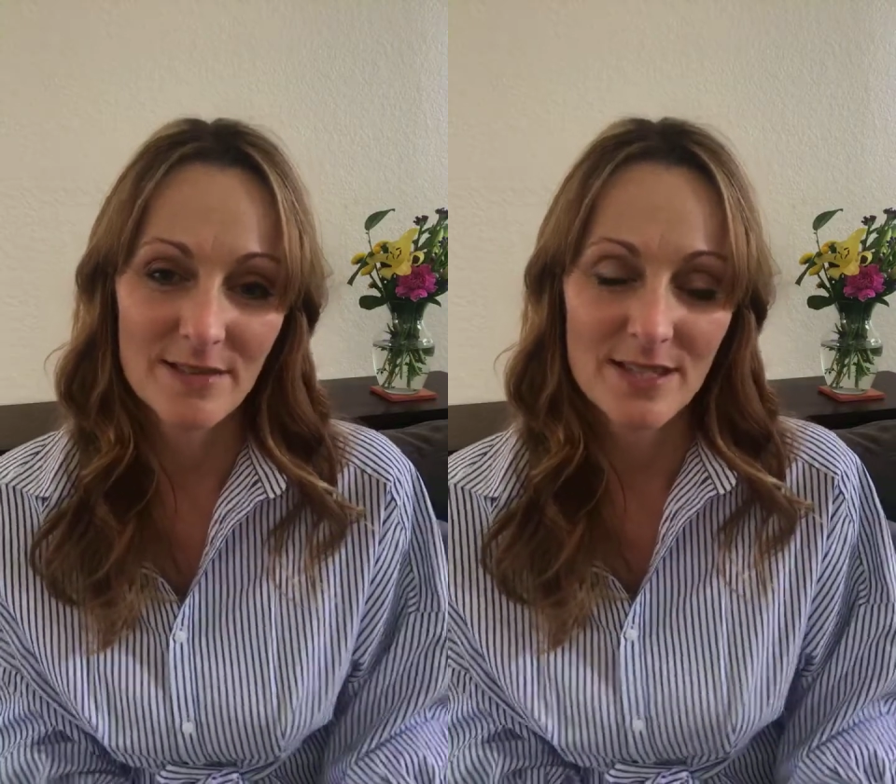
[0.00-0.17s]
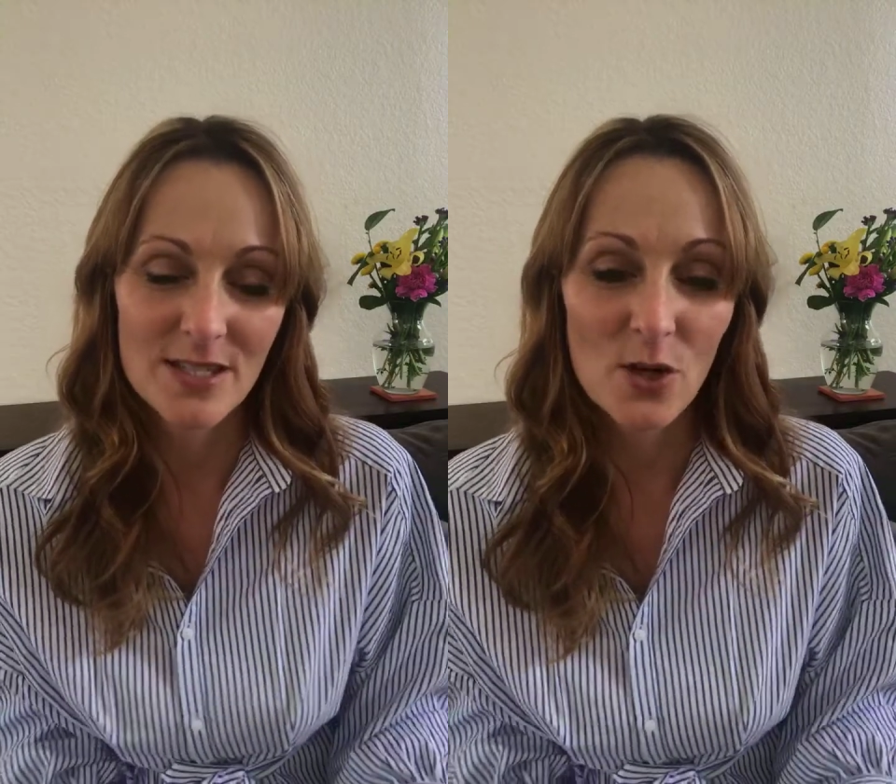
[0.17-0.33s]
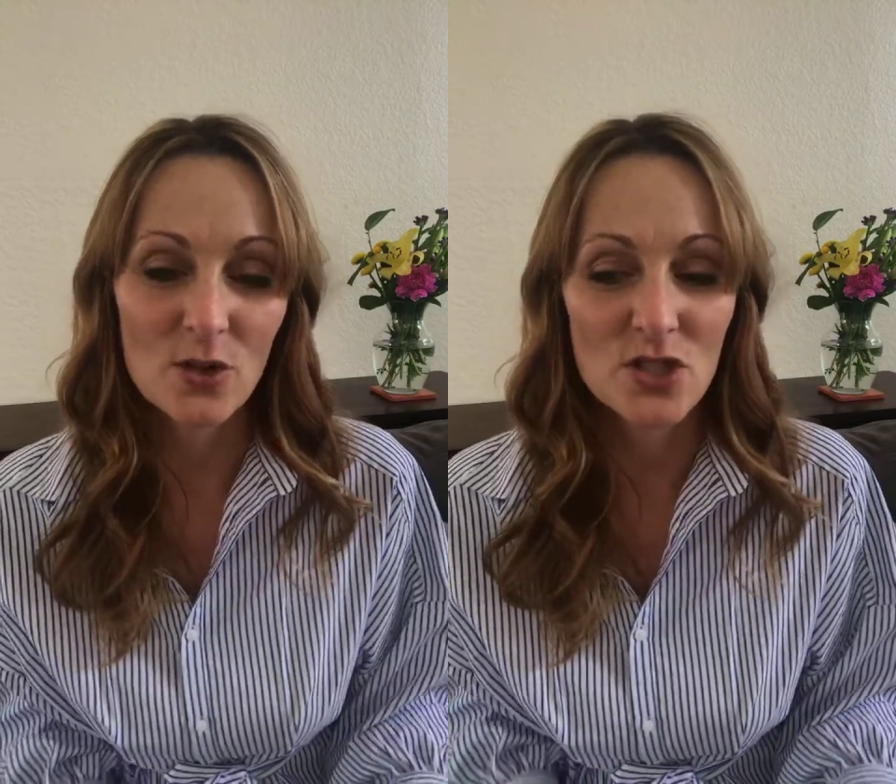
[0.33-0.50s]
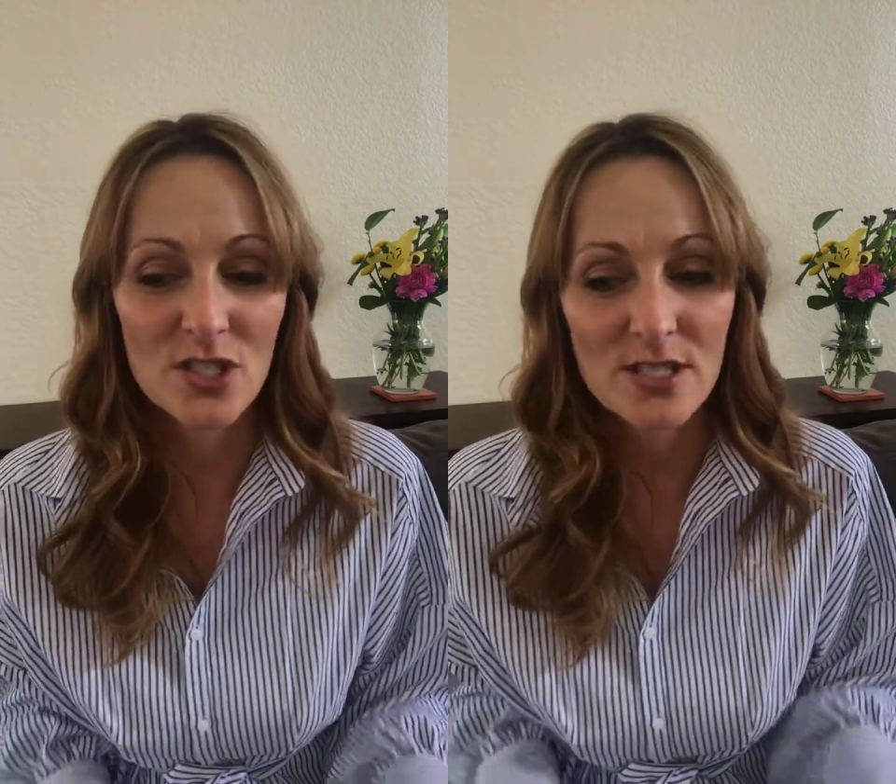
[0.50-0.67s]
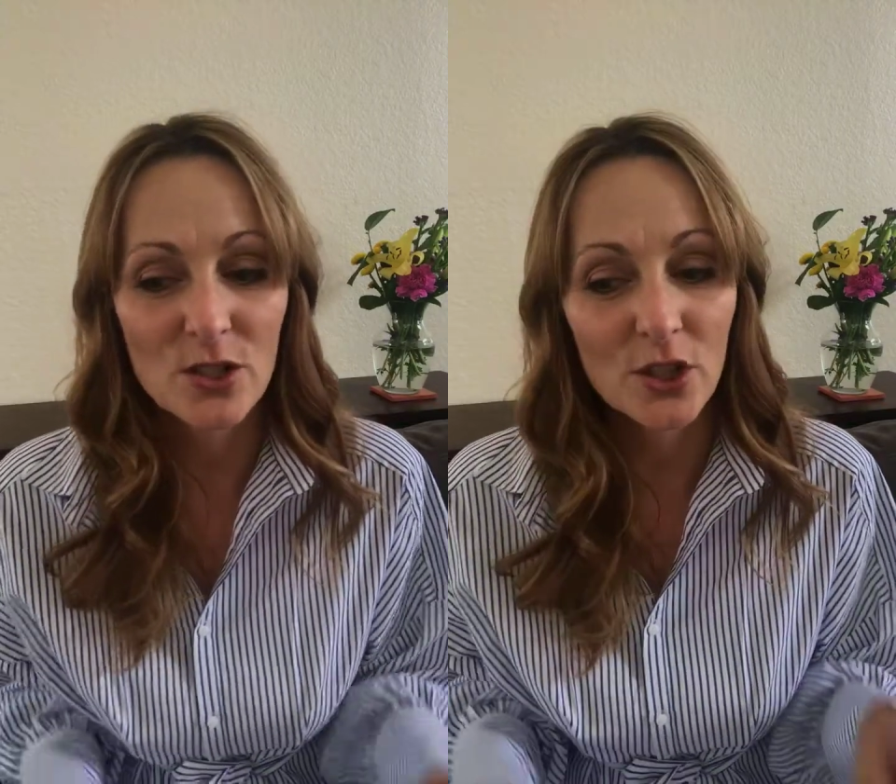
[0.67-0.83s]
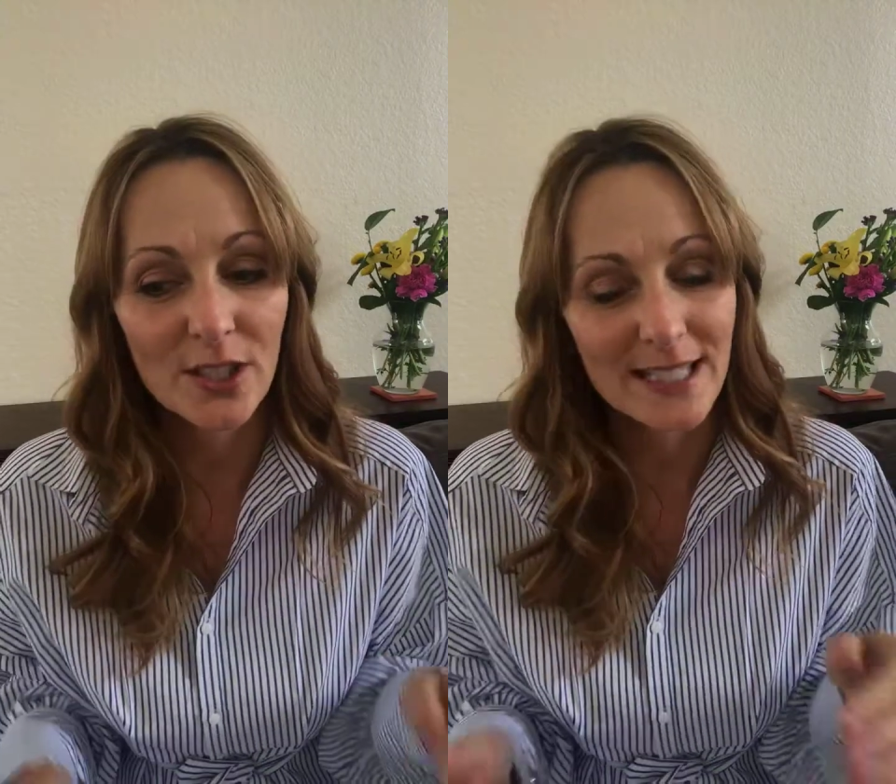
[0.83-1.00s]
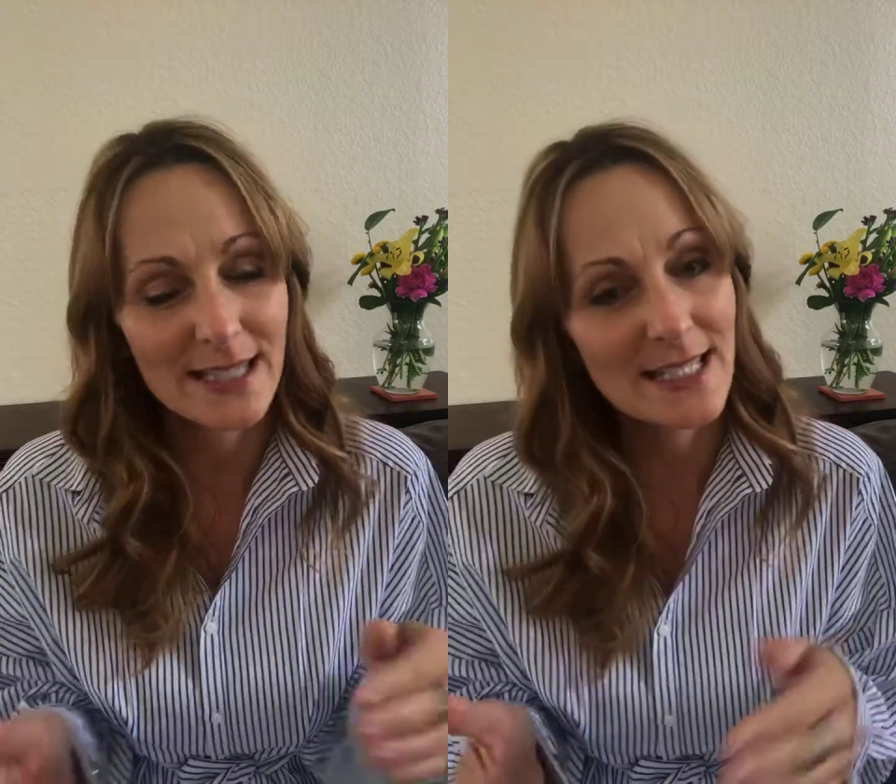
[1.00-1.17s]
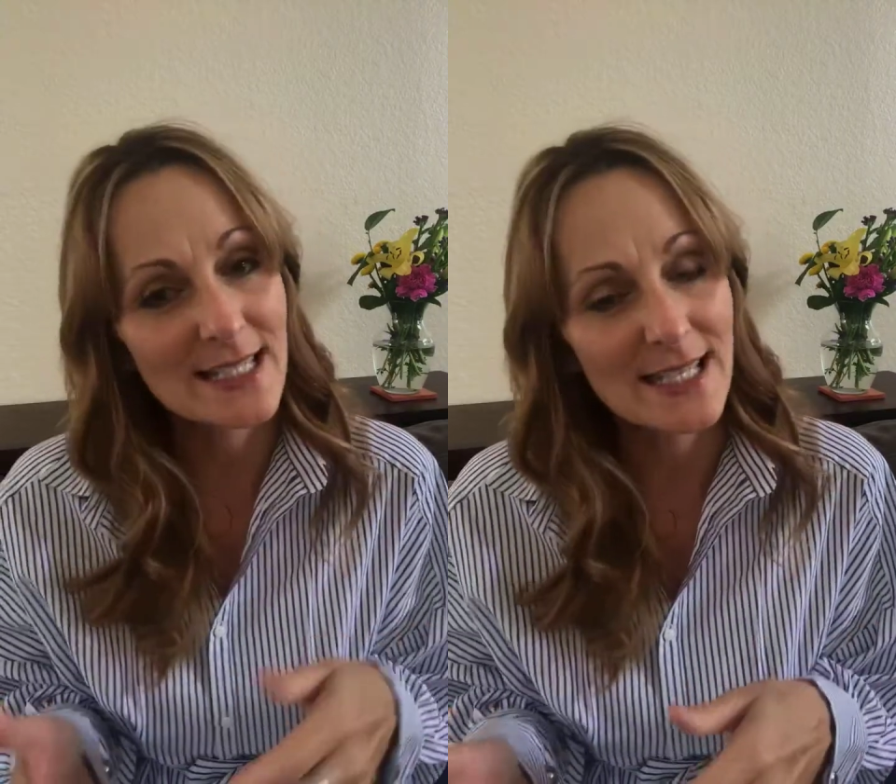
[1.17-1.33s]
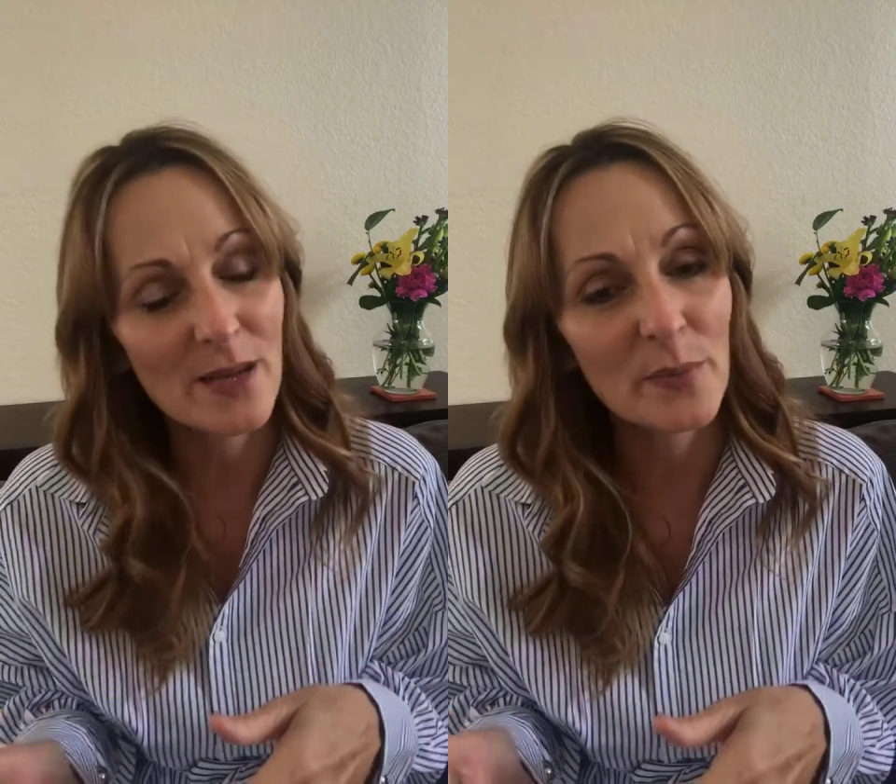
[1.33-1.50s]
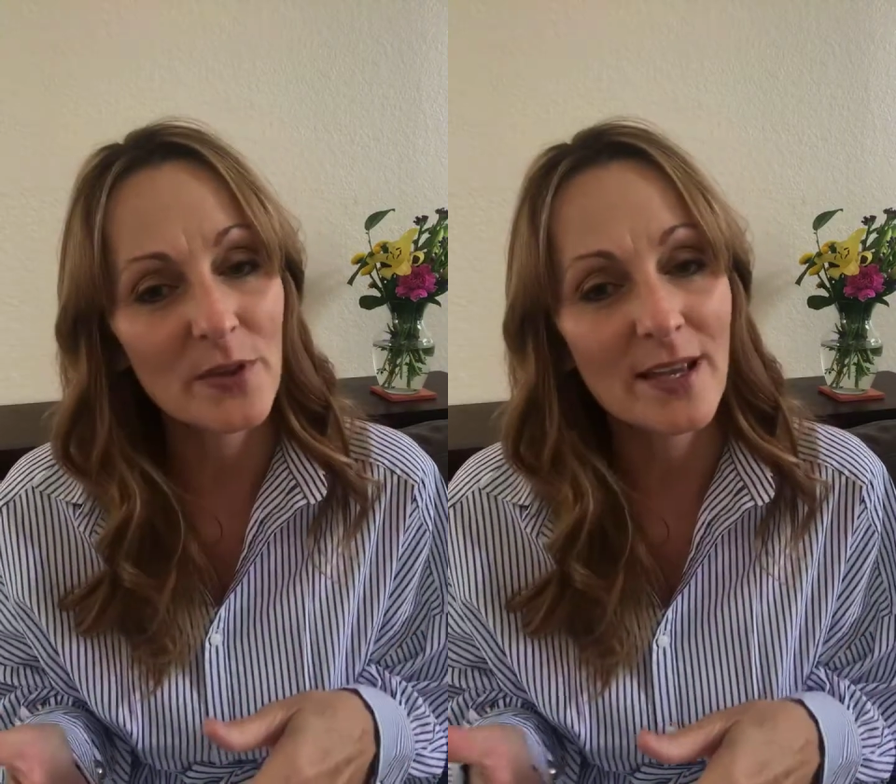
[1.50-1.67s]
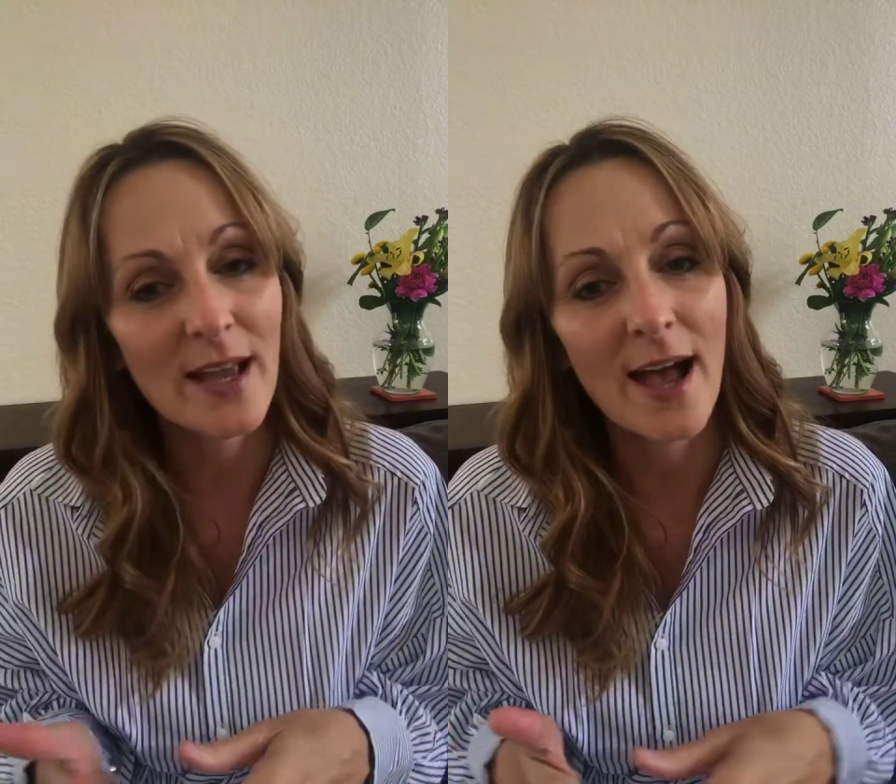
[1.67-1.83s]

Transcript: So just look at the example they